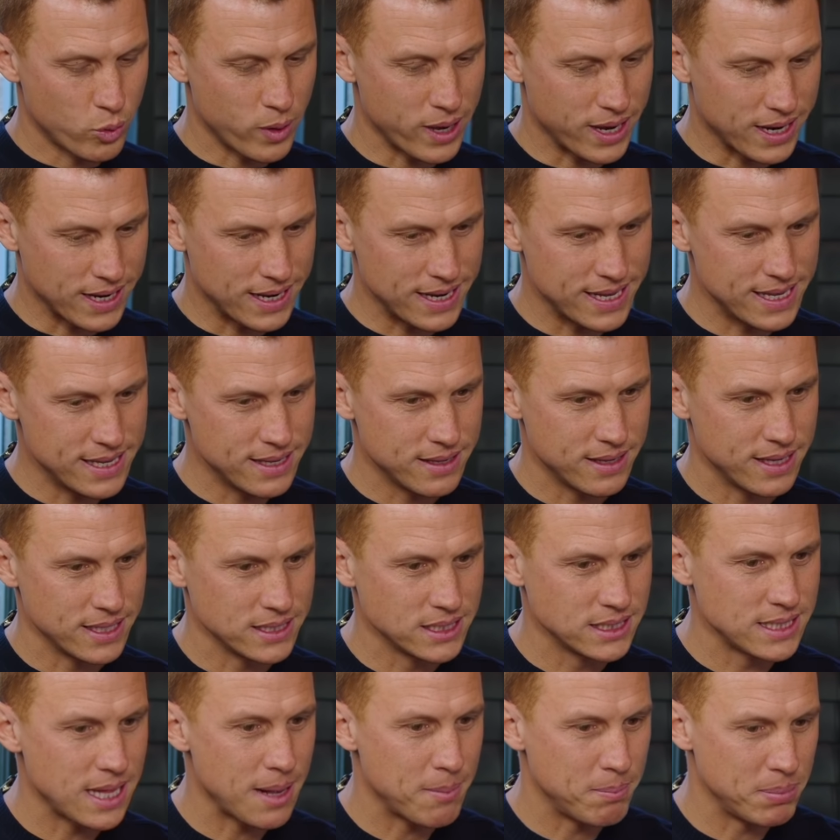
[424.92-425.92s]
quickly
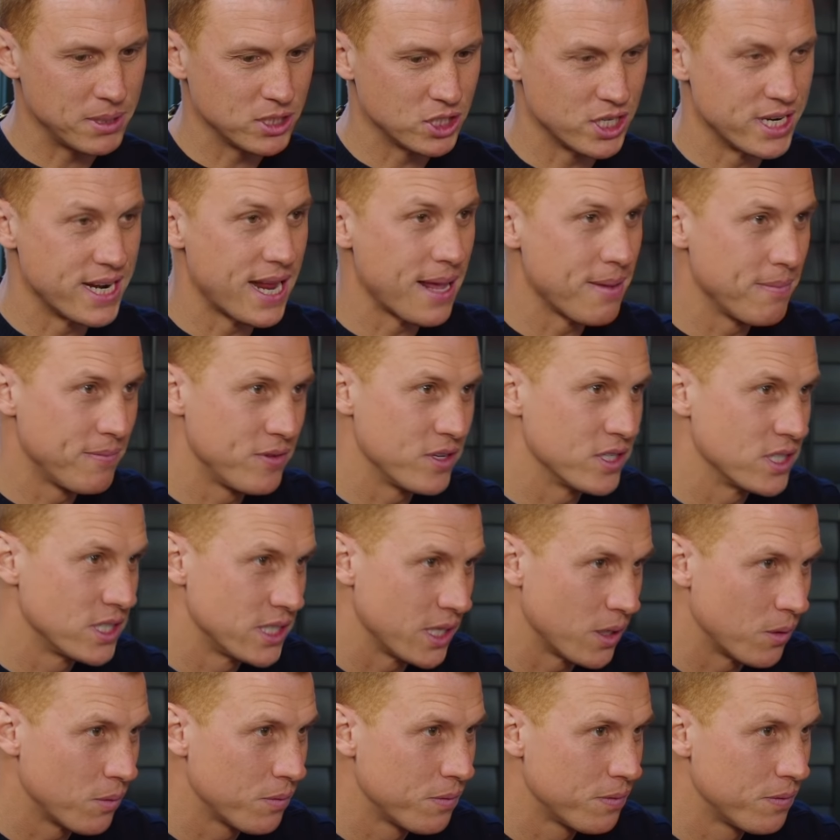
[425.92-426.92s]
established a name for
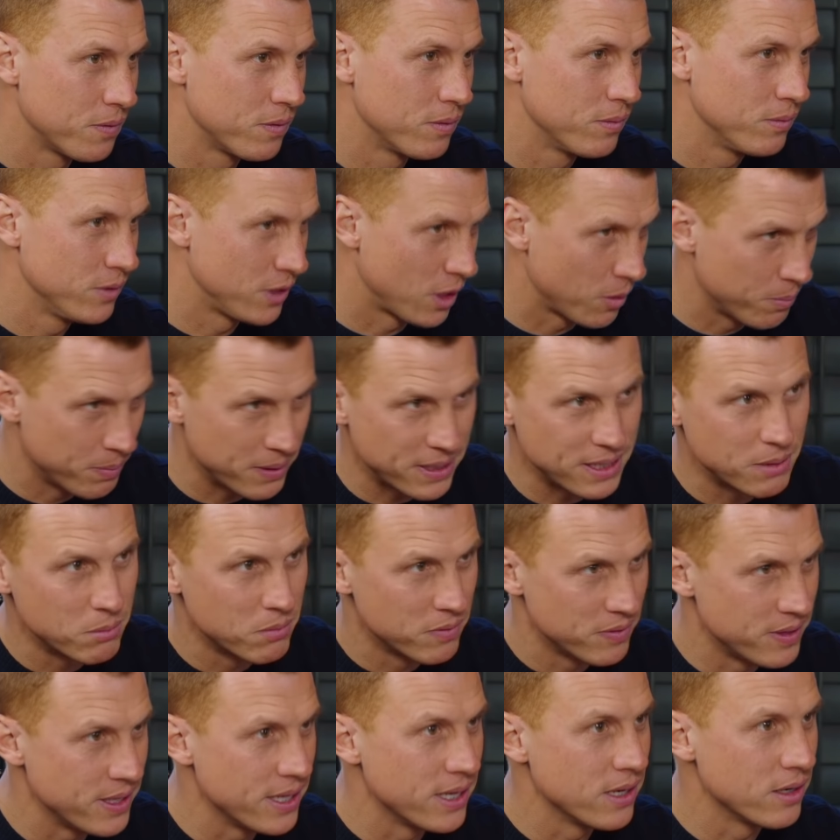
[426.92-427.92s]
yourself, you know, being in
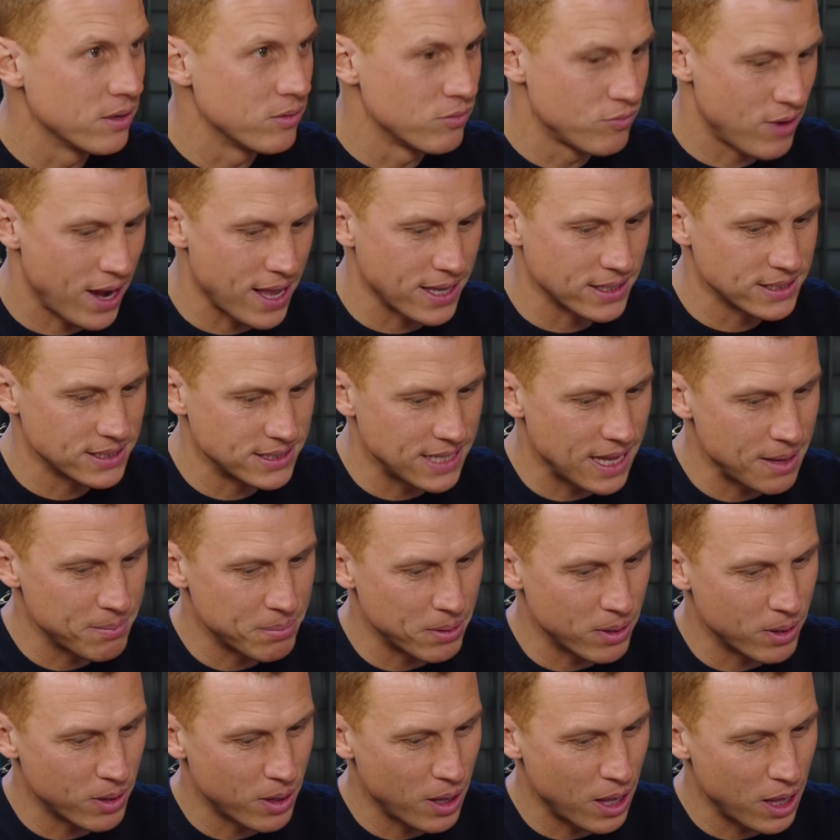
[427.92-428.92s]
with the England yeah. ranks and that,
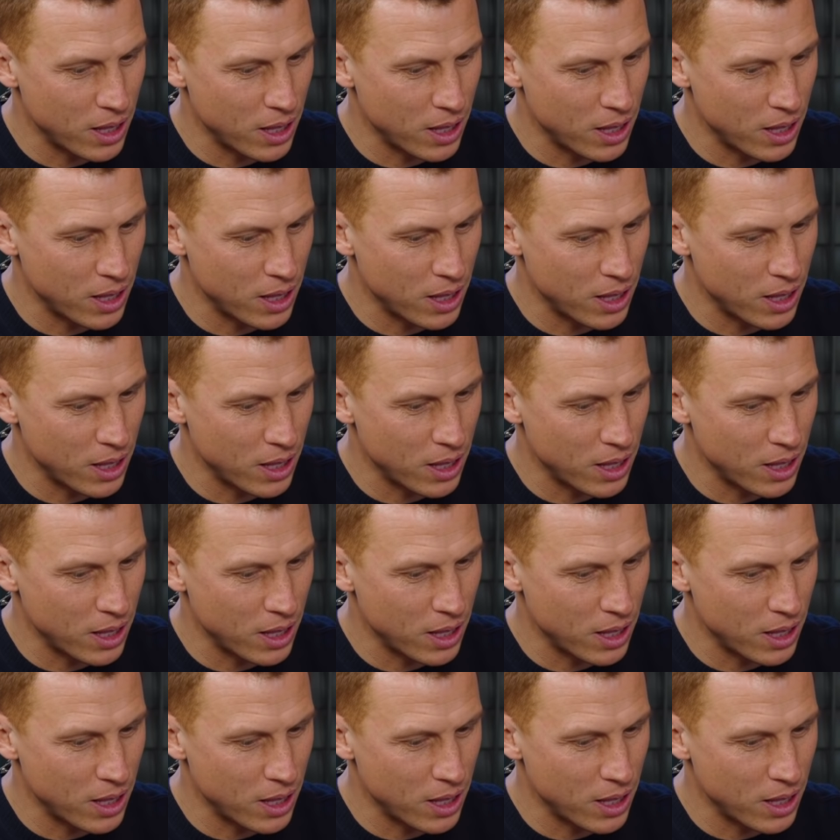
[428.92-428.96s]
but